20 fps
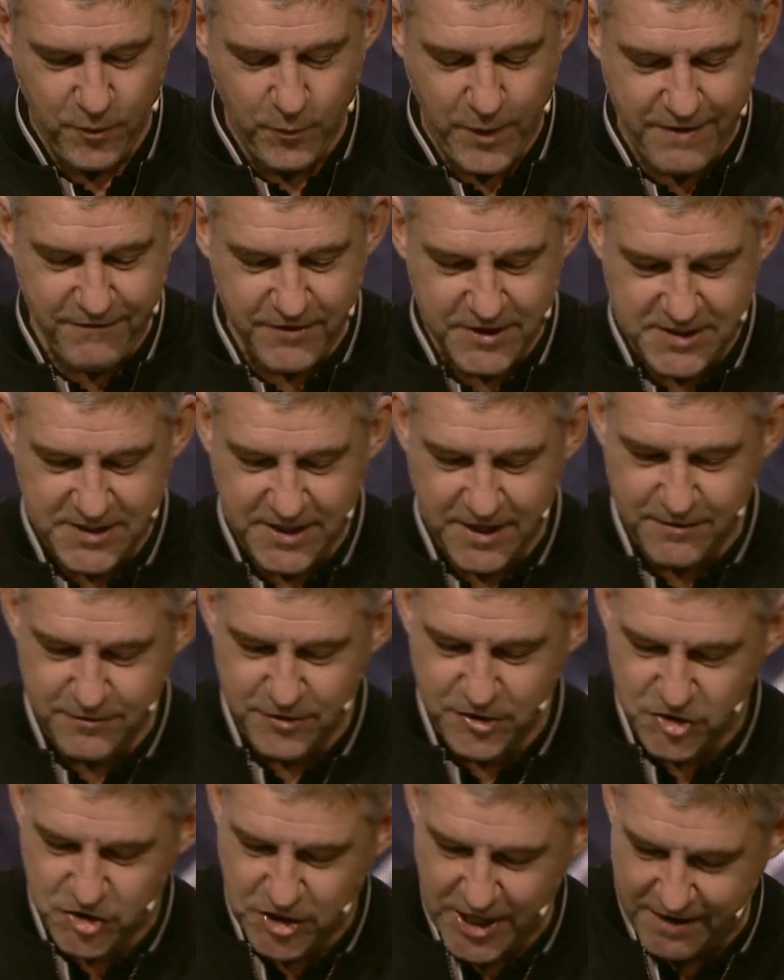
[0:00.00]
Whoever
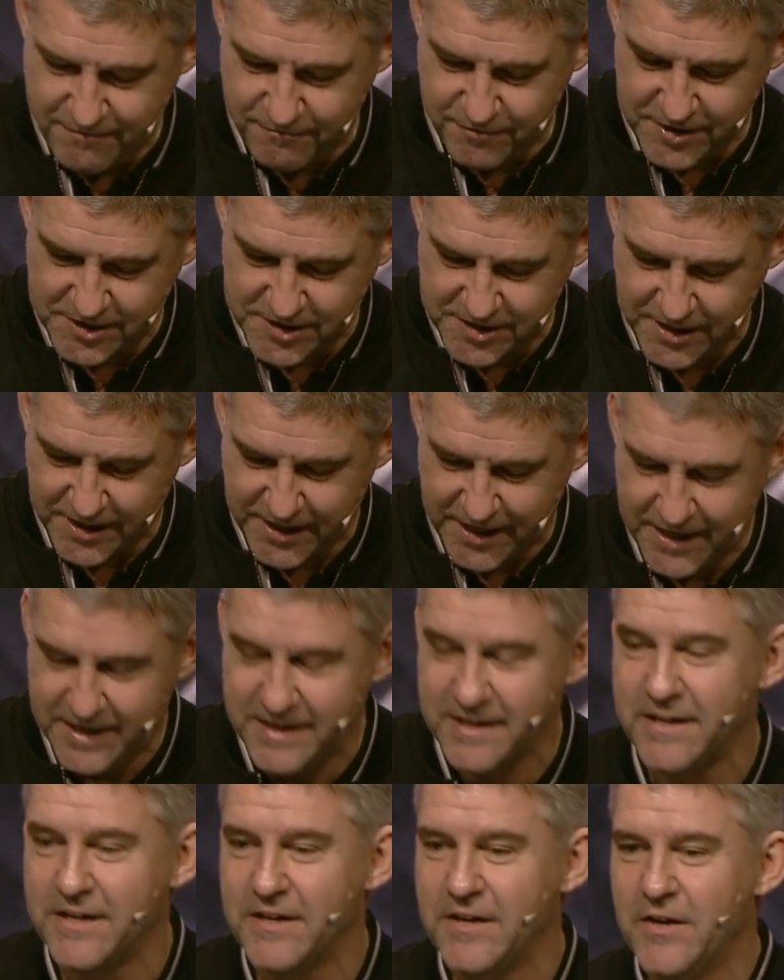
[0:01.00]
sows generously
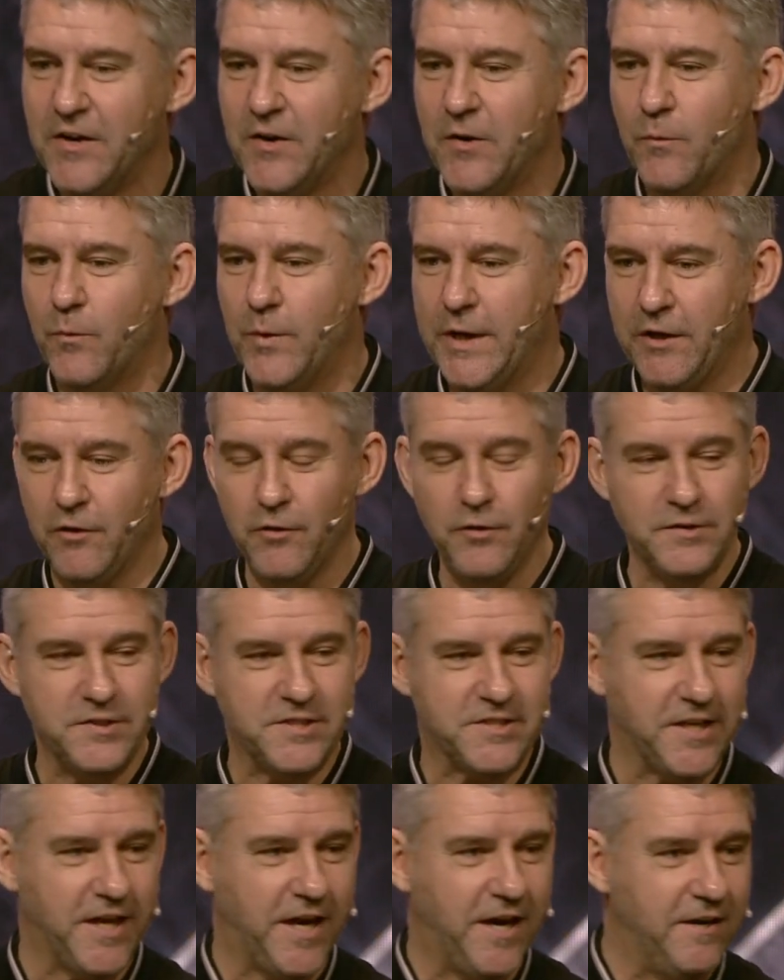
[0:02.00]
will
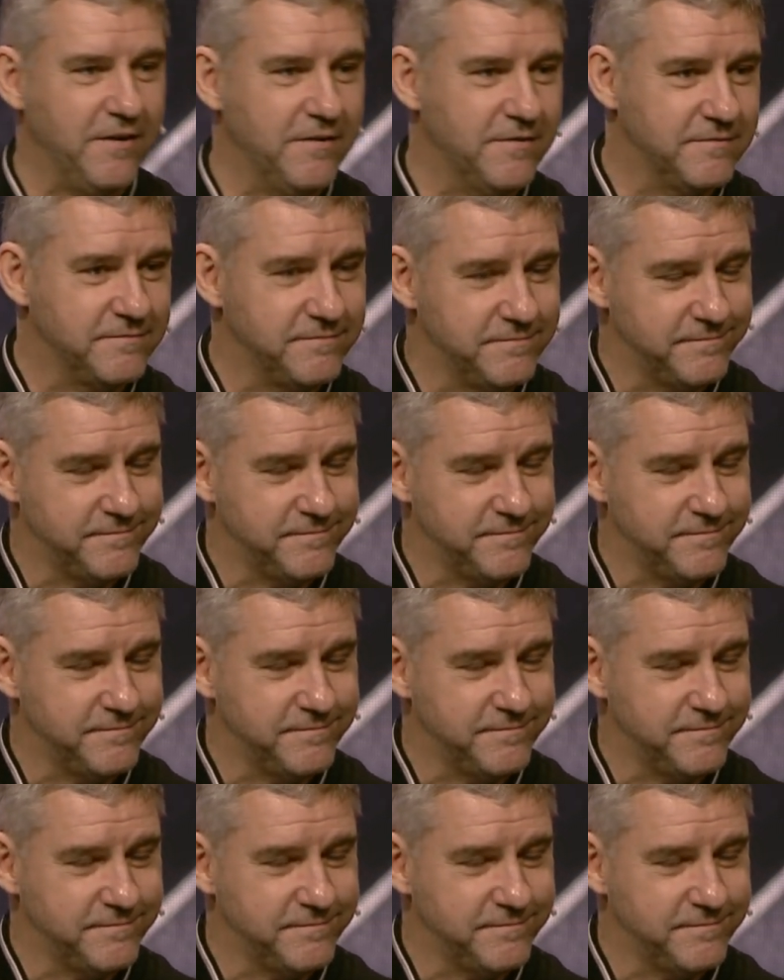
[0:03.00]
also